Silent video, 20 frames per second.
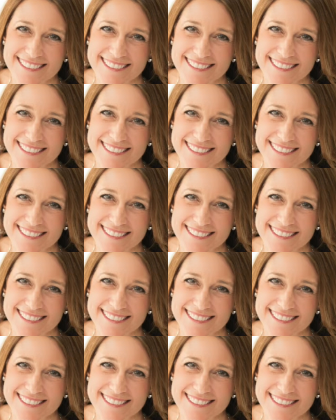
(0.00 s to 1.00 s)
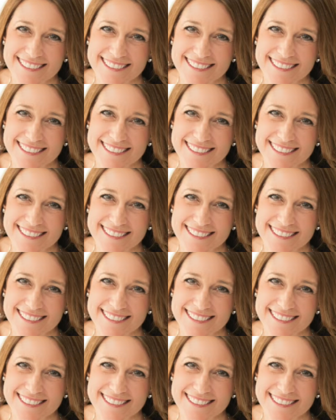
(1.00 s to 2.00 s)

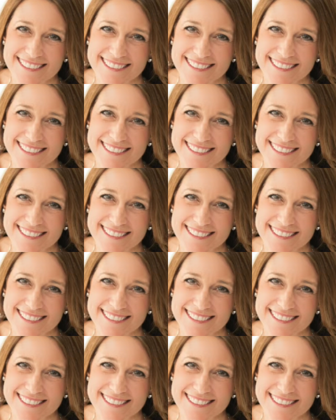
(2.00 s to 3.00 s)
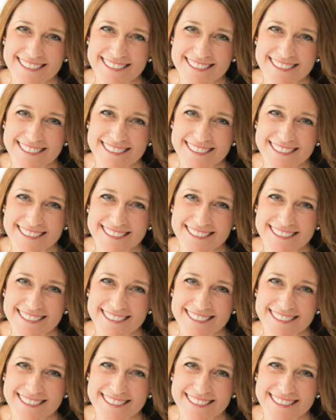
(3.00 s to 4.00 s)

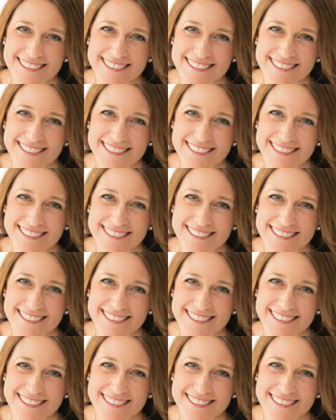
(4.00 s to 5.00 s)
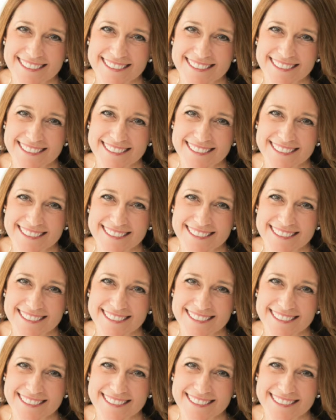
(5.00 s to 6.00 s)

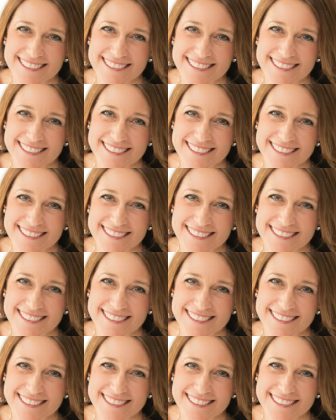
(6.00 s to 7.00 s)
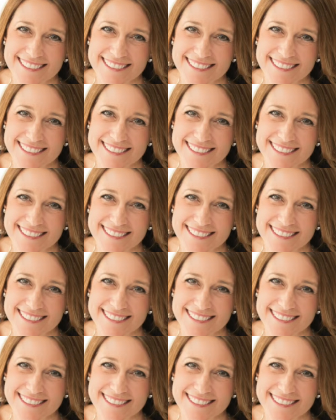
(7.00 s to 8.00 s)
The face doesn't move, so there is nothing to read.